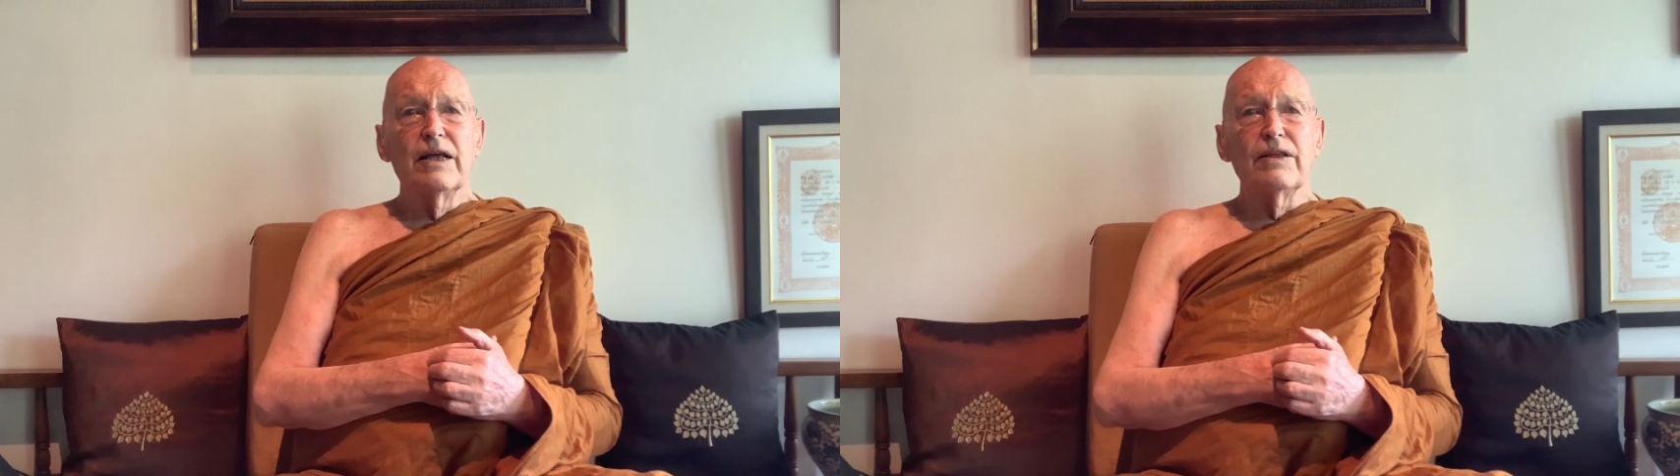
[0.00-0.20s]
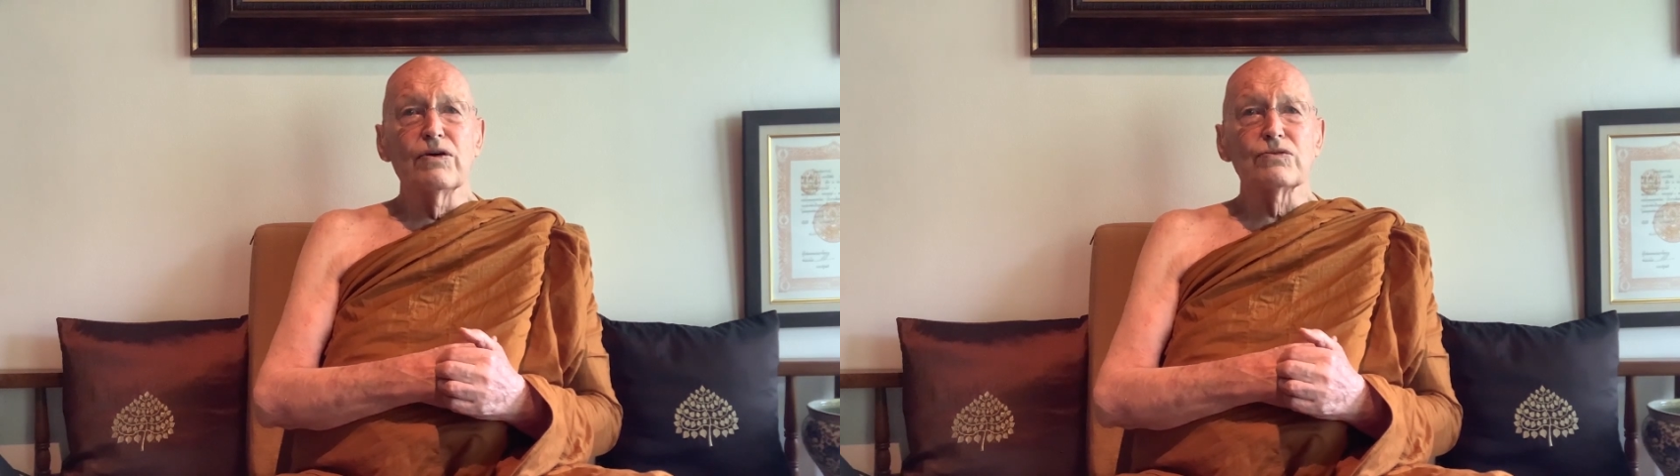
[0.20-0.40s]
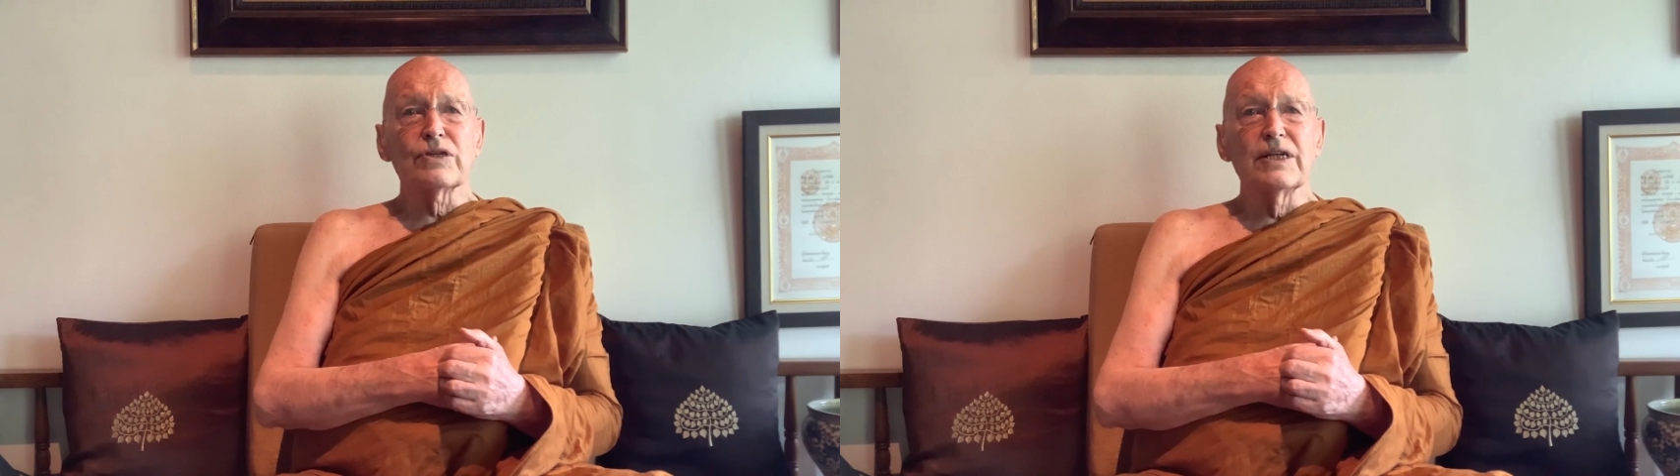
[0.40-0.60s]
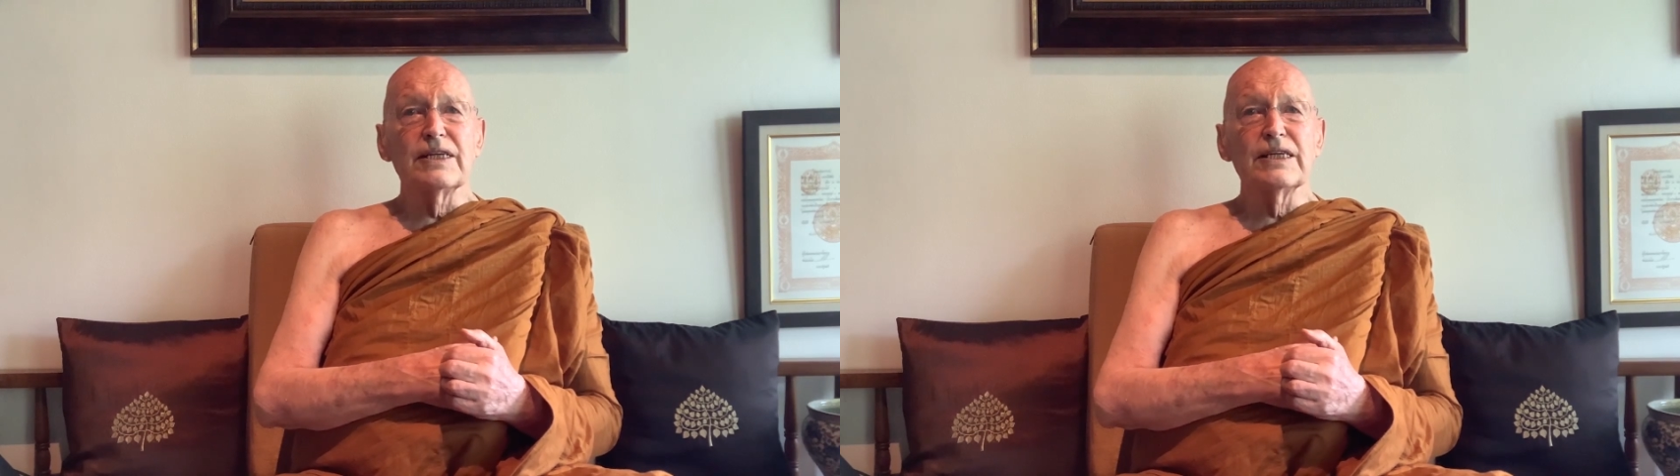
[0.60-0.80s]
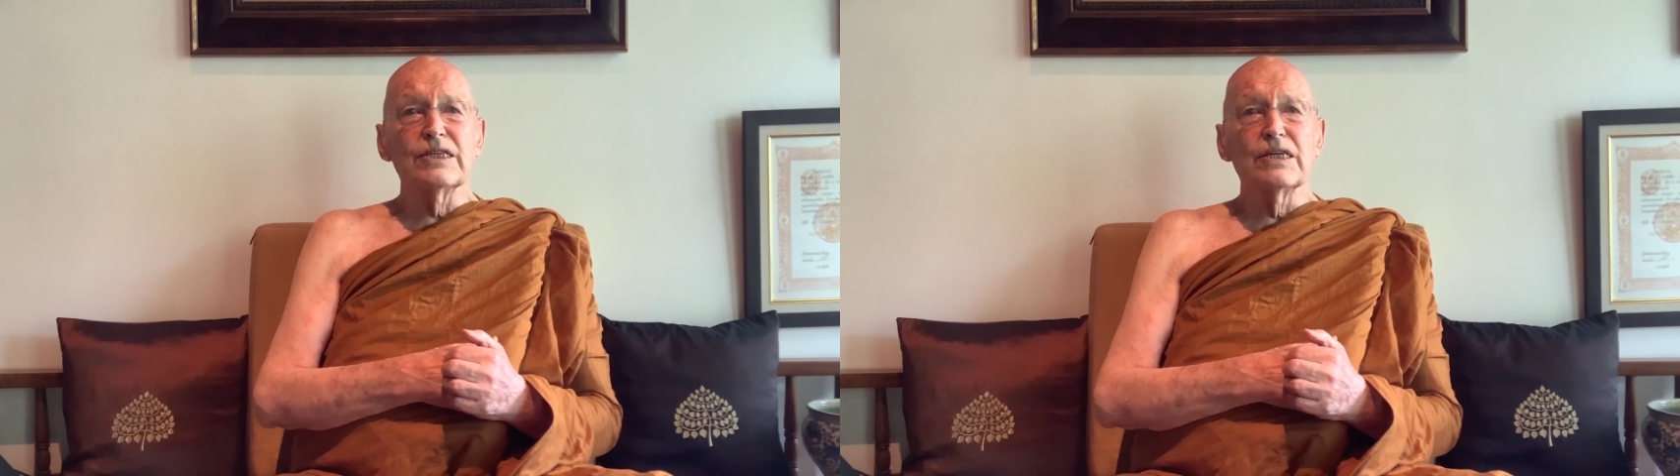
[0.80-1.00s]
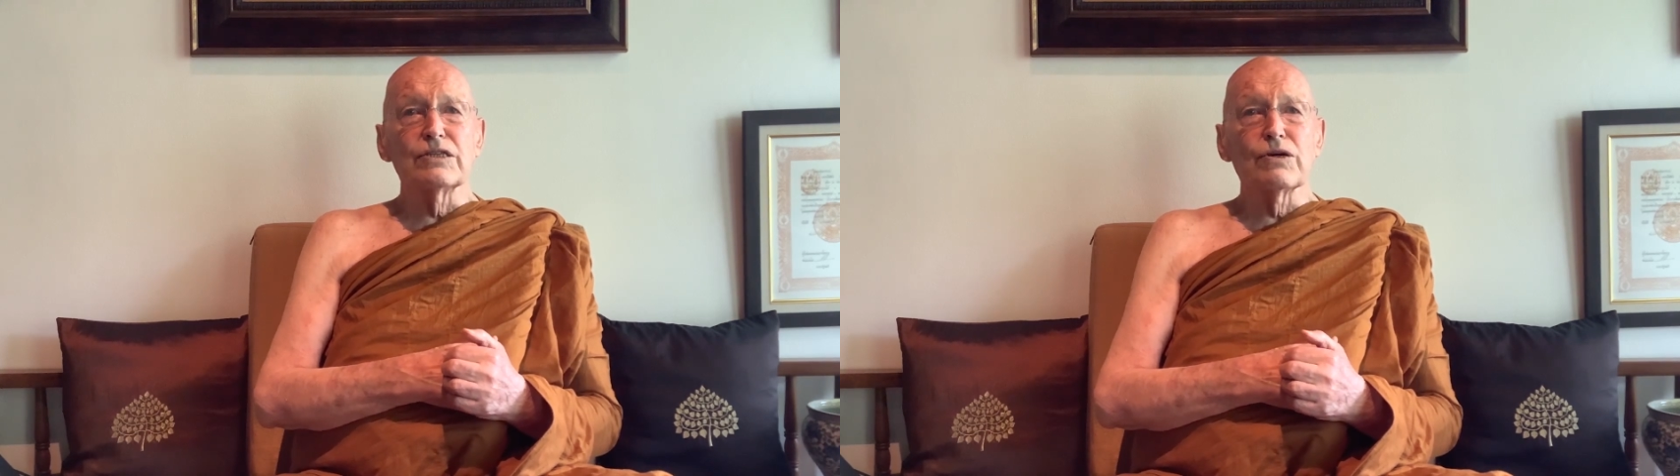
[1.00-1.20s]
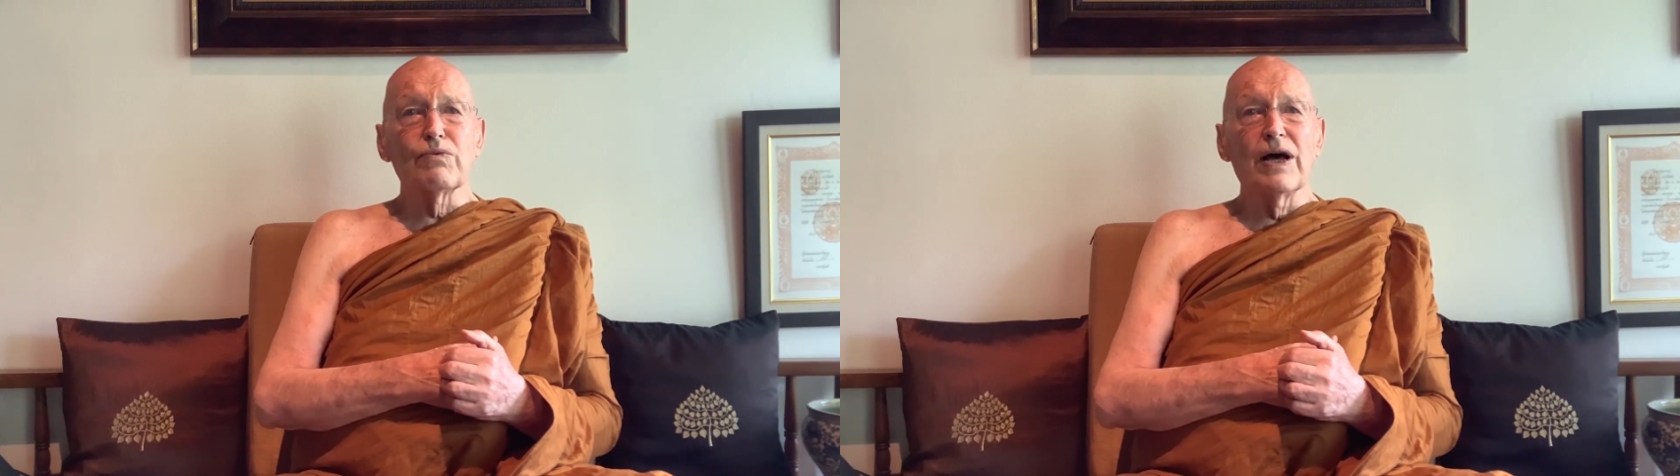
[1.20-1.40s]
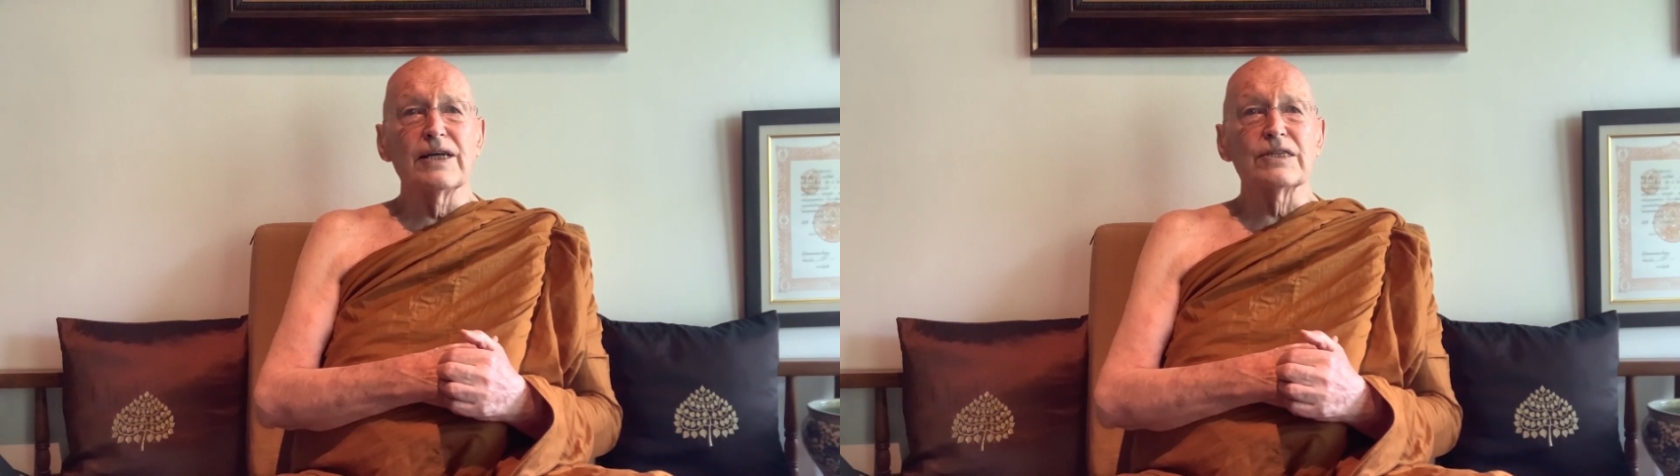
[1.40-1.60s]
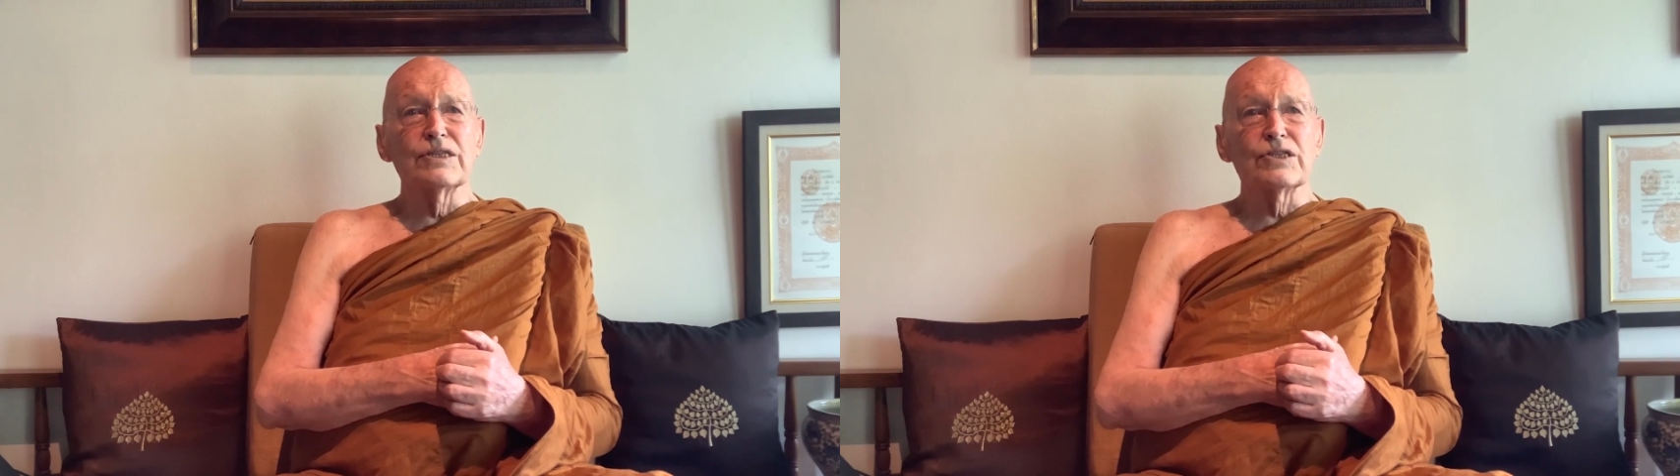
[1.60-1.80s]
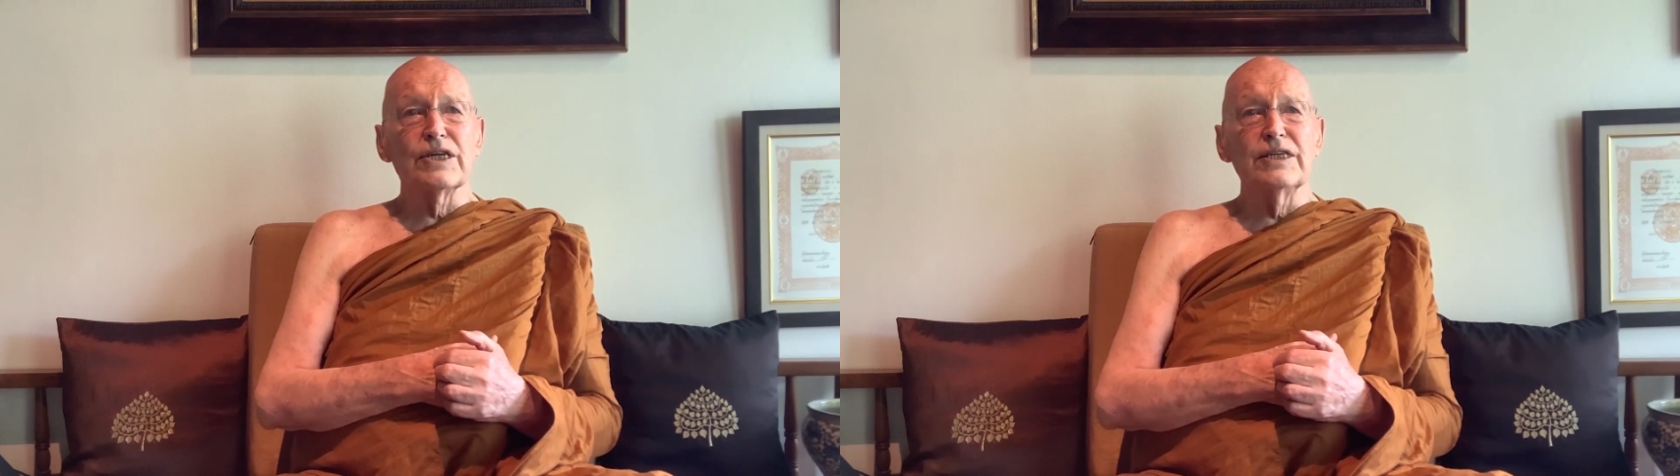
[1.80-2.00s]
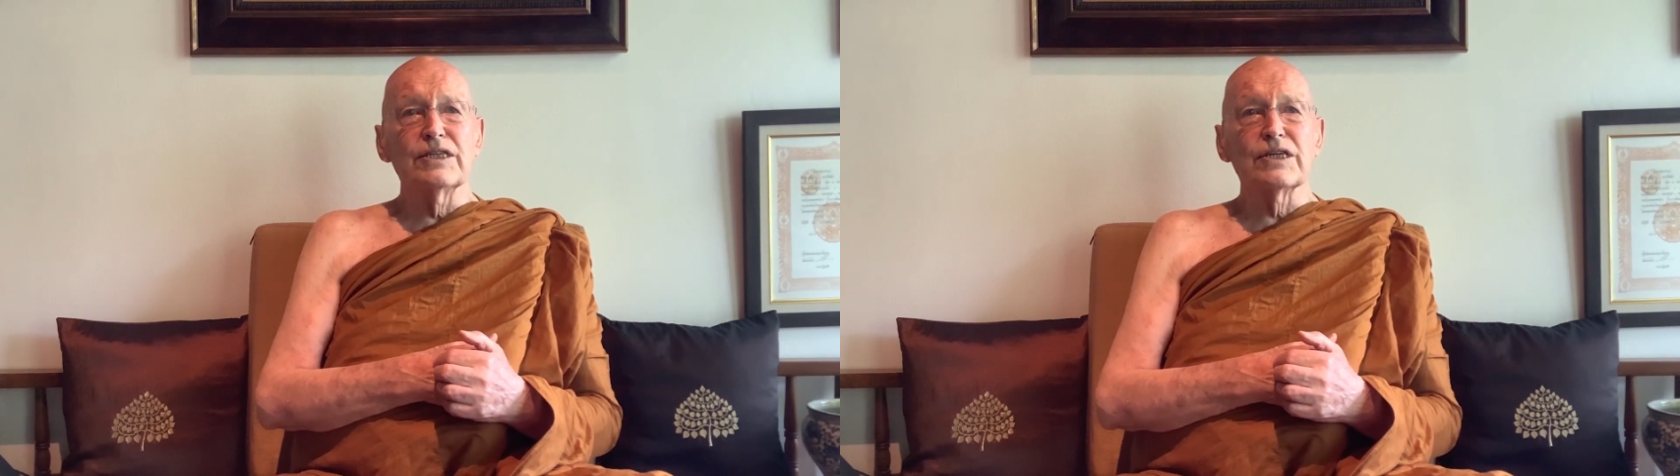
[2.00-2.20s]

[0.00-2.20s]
Those conditions arise and cease